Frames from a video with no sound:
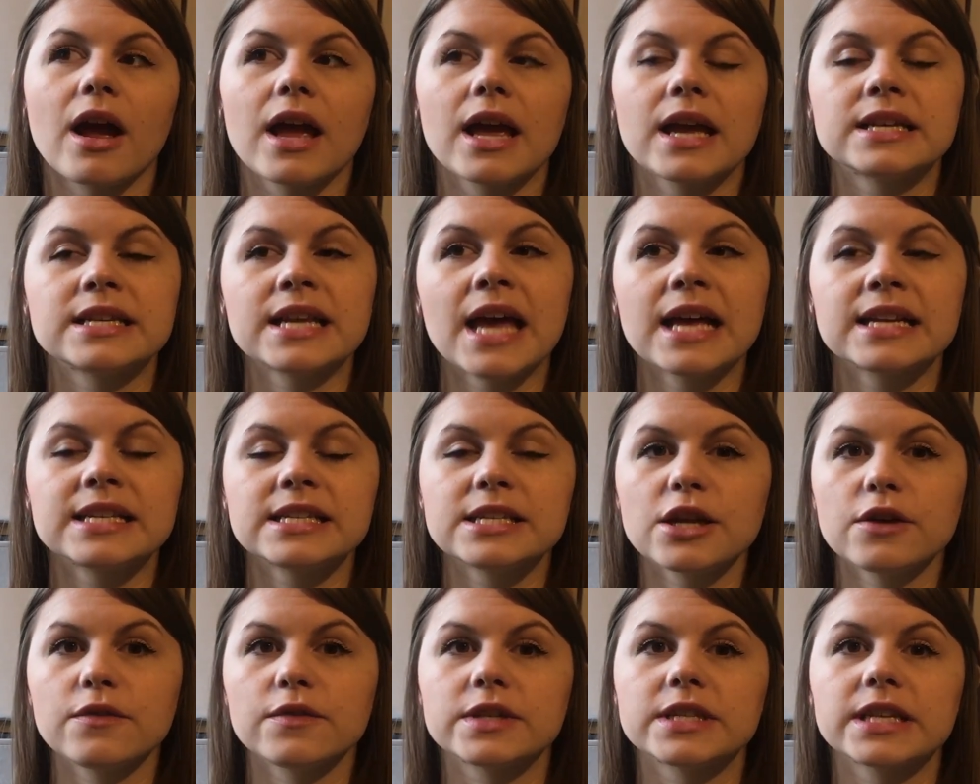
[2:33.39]
I had
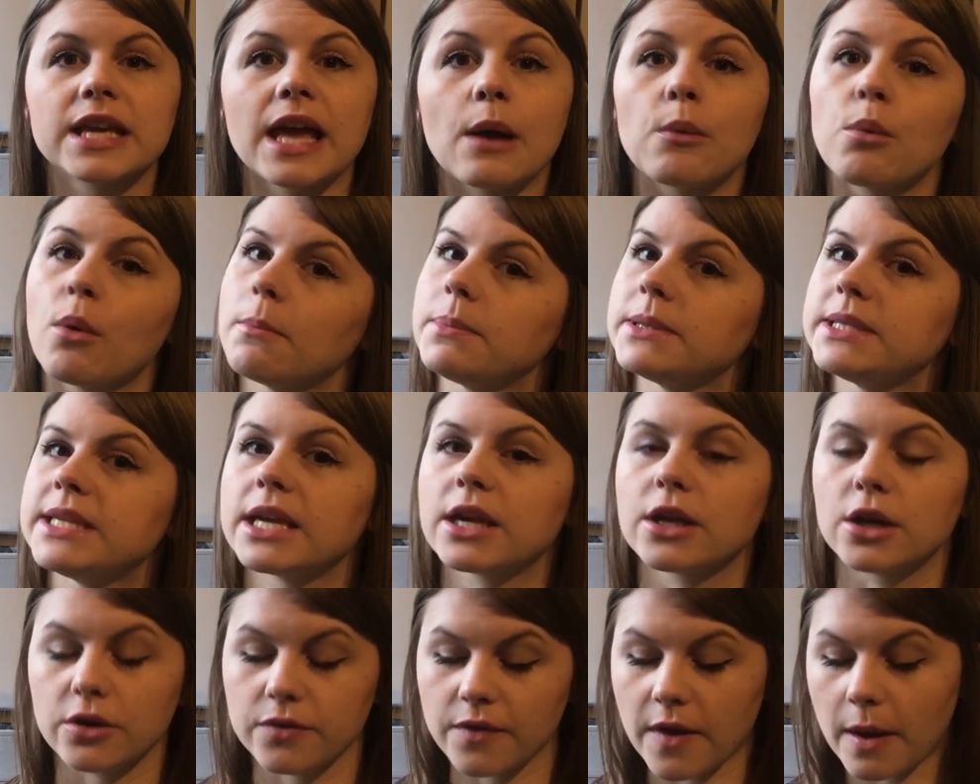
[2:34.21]
headed over to get one
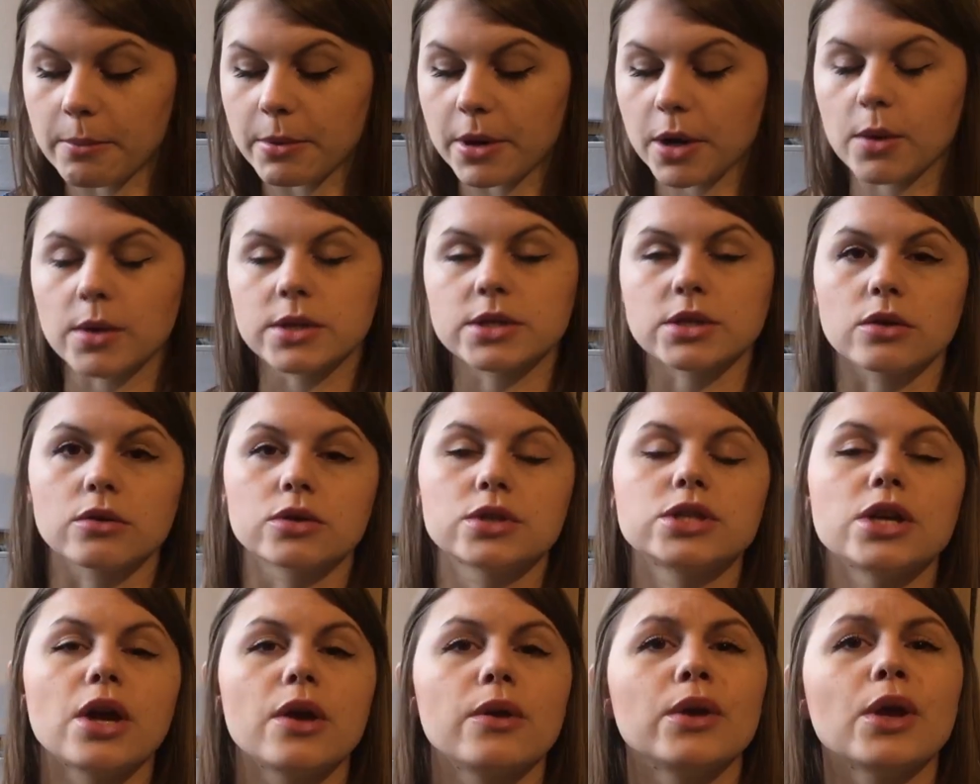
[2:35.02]
particular fabric, which I'll
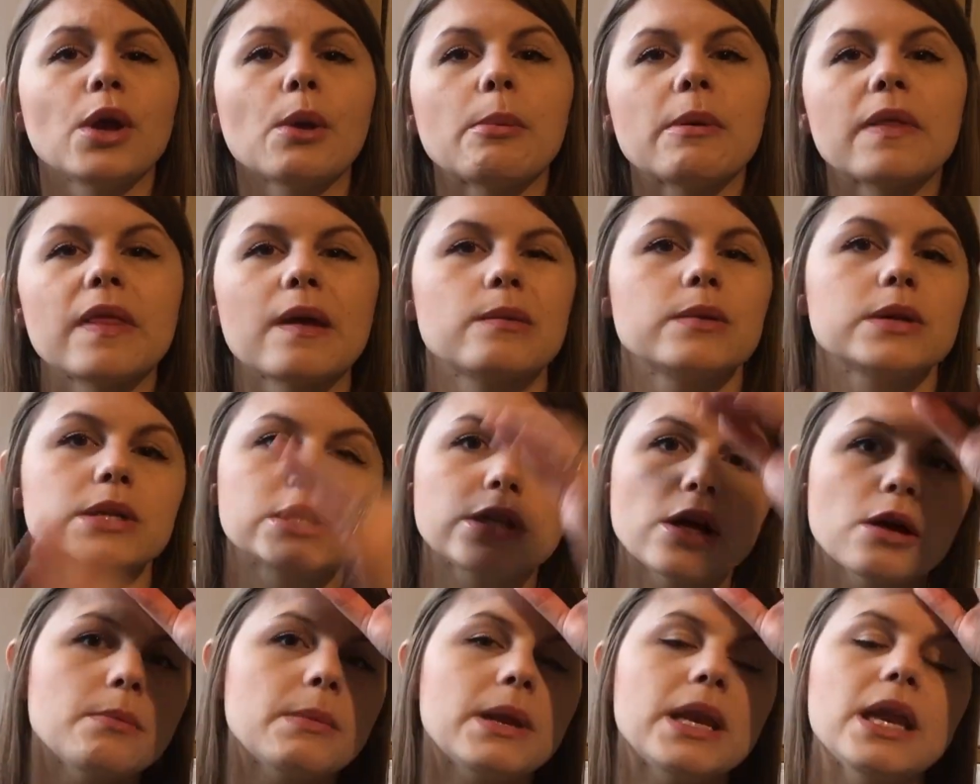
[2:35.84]
show you, but there were
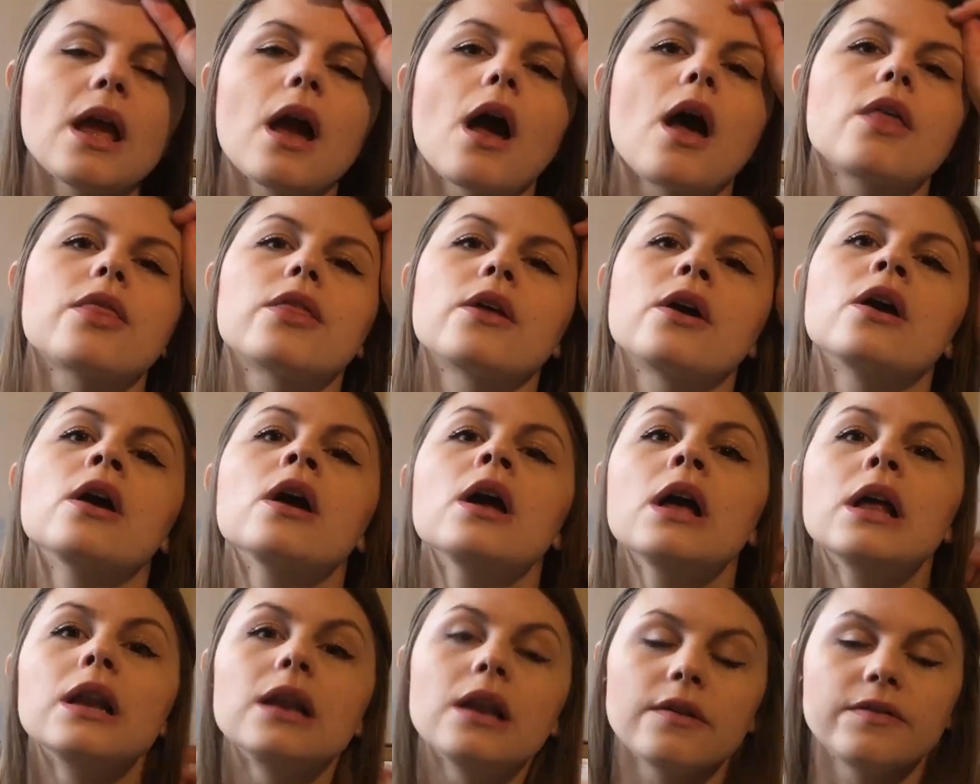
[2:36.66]
so many other
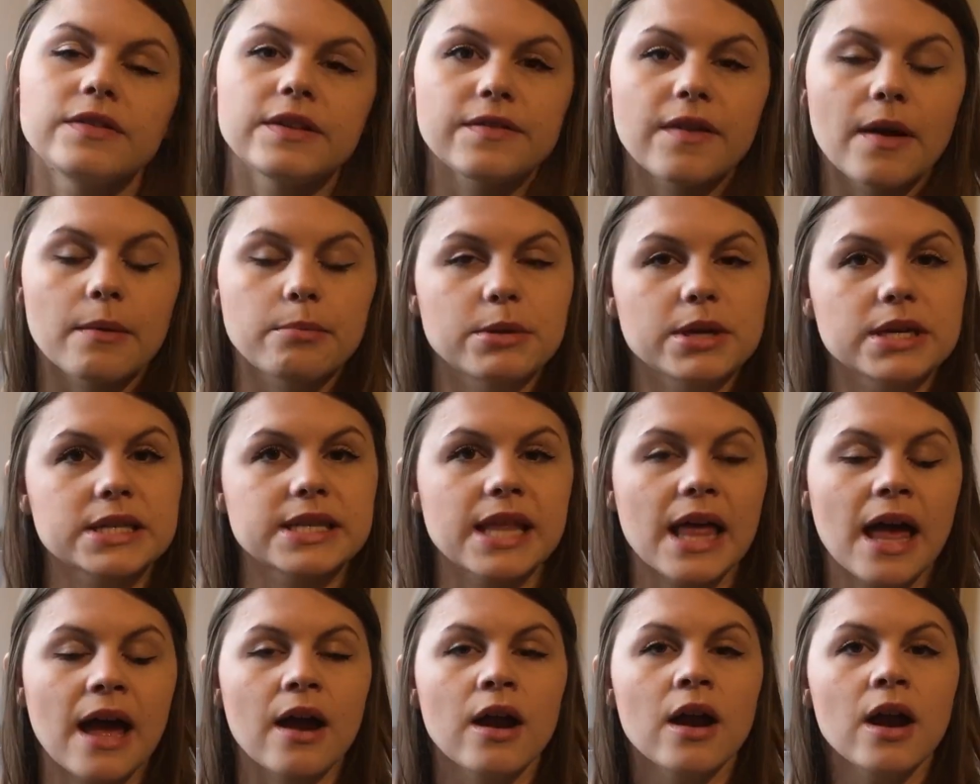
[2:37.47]
lovely fabrics
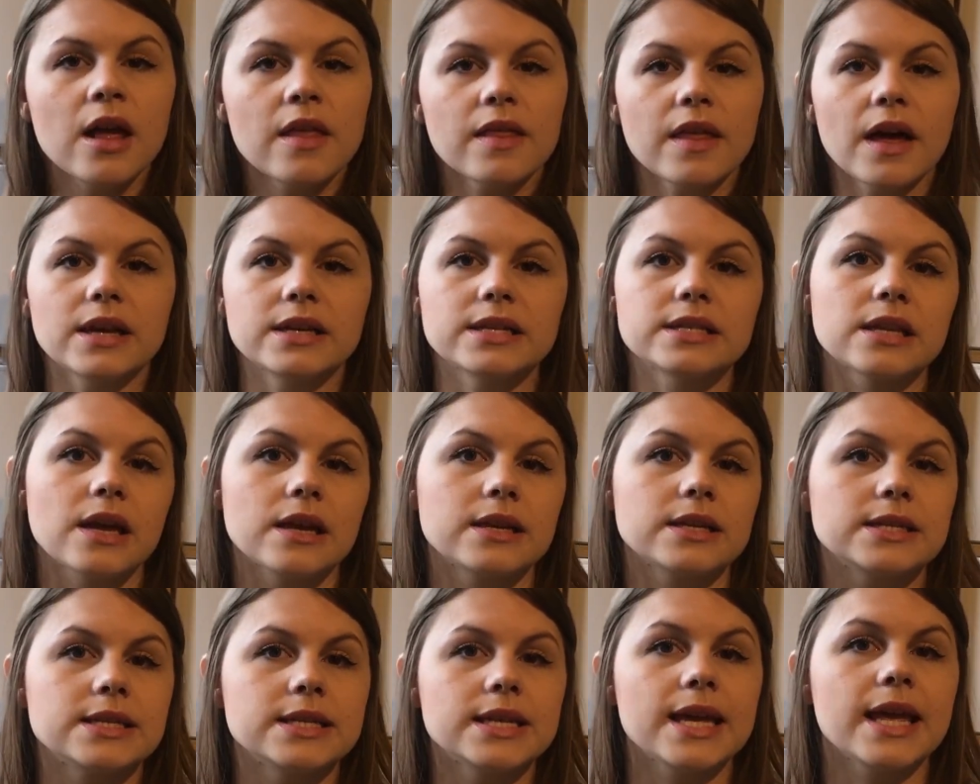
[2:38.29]
there that I
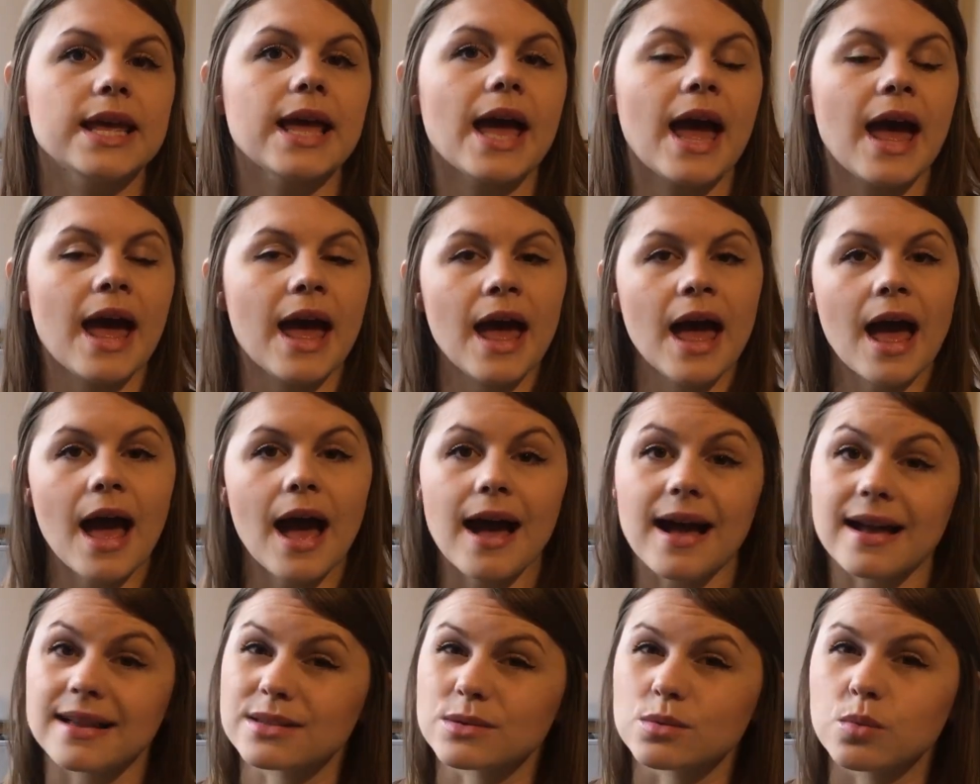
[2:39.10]
decided to get
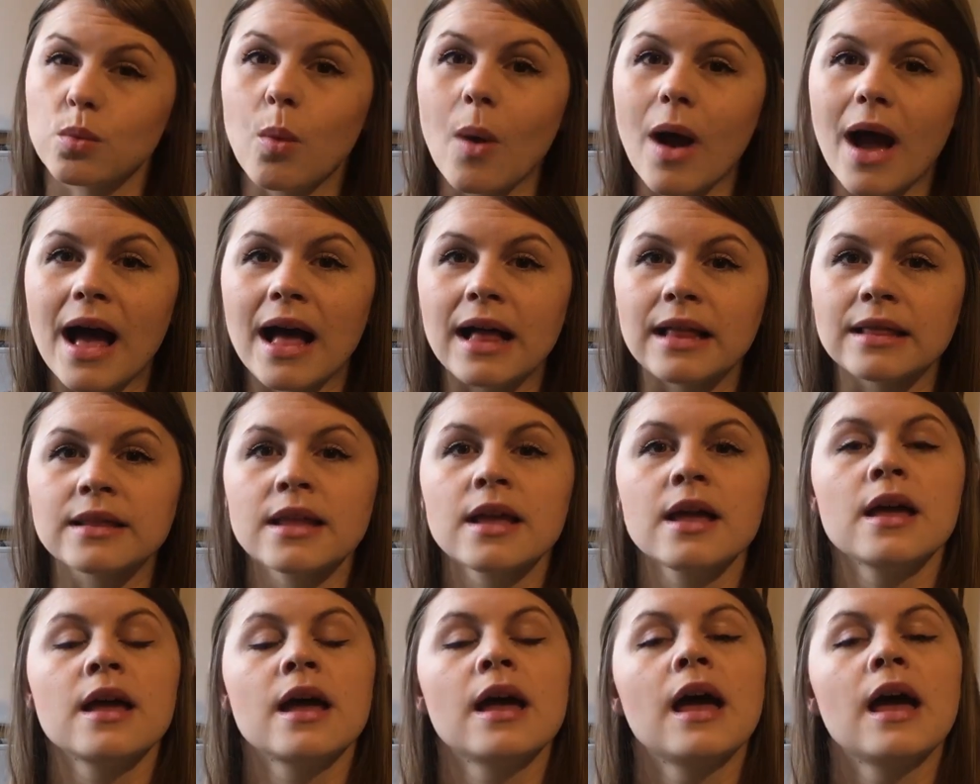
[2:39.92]
as well.